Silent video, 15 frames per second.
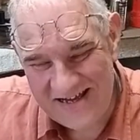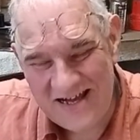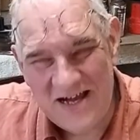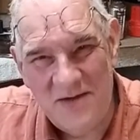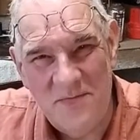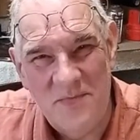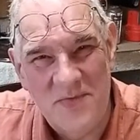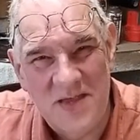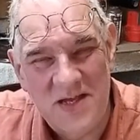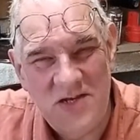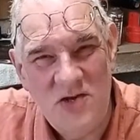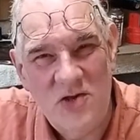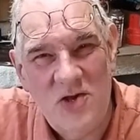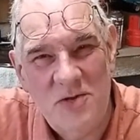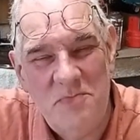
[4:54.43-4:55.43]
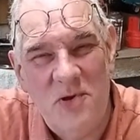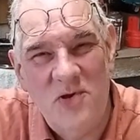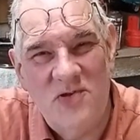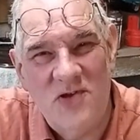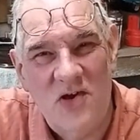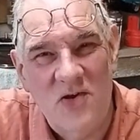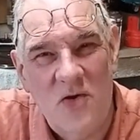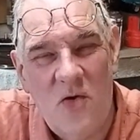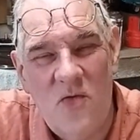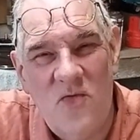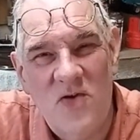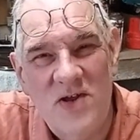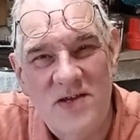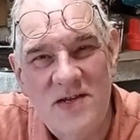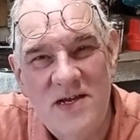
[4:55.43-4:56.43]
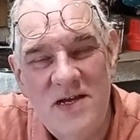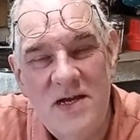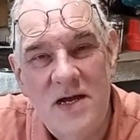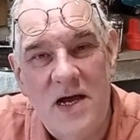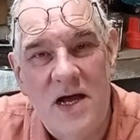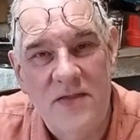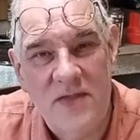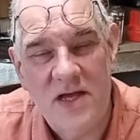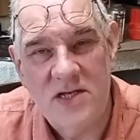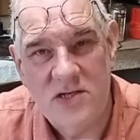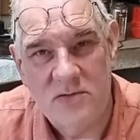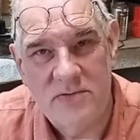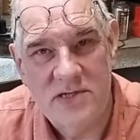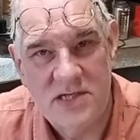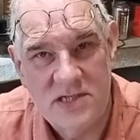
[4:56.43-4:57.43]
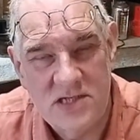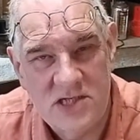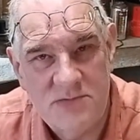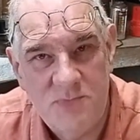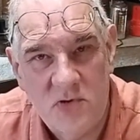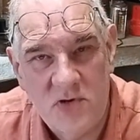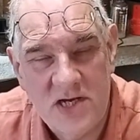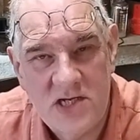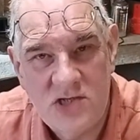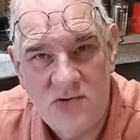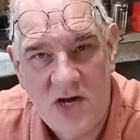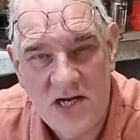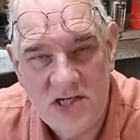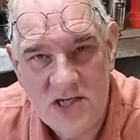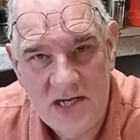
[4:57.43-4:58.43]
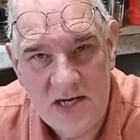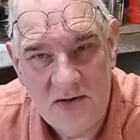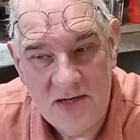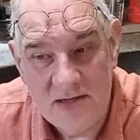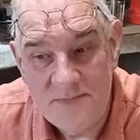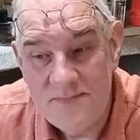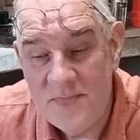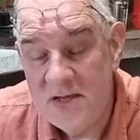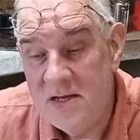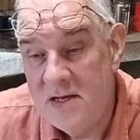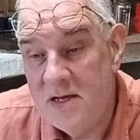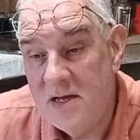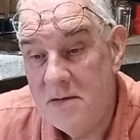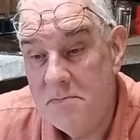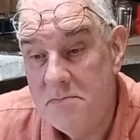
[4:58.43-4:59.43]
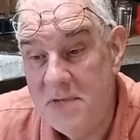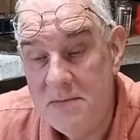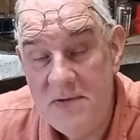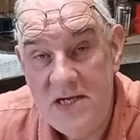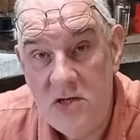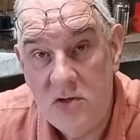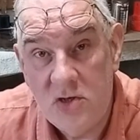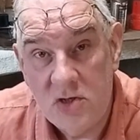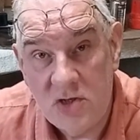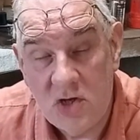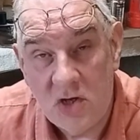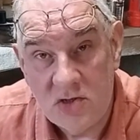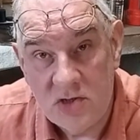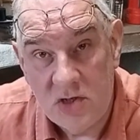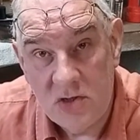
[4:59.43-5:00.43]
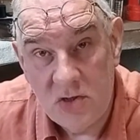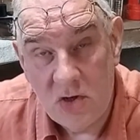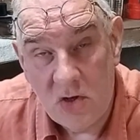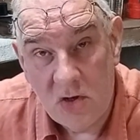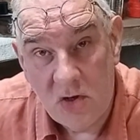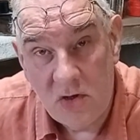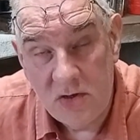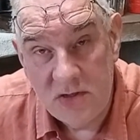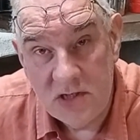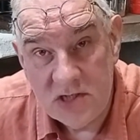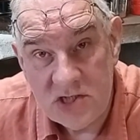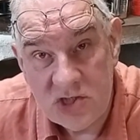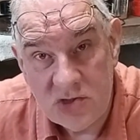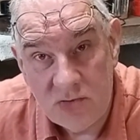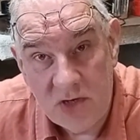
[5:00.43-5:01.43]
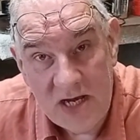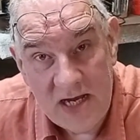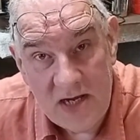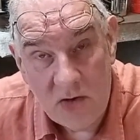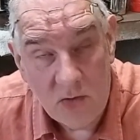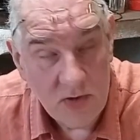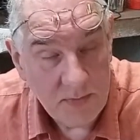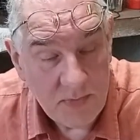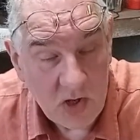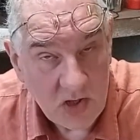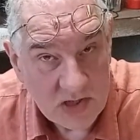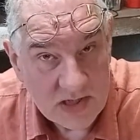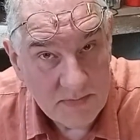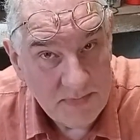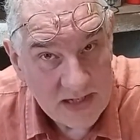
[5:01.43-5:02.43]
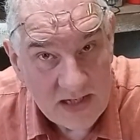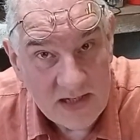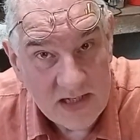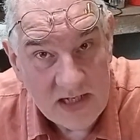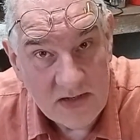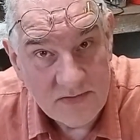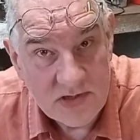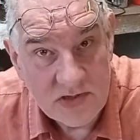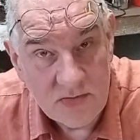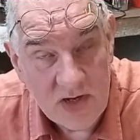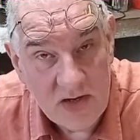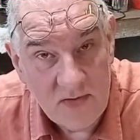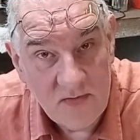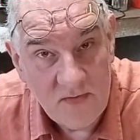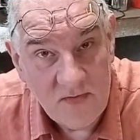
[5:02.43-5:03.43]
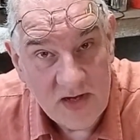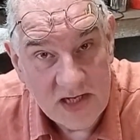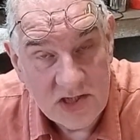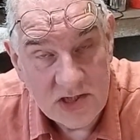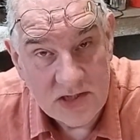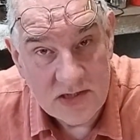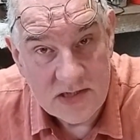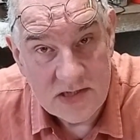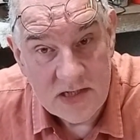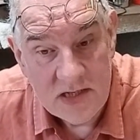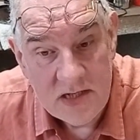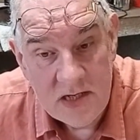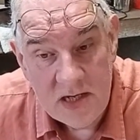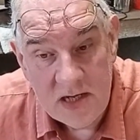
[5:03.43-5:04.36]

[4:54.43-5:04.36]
that you can put down over it, and that doubles as a smoke extraction area. Maybe you could cut down on stray or the possibility of stray reflections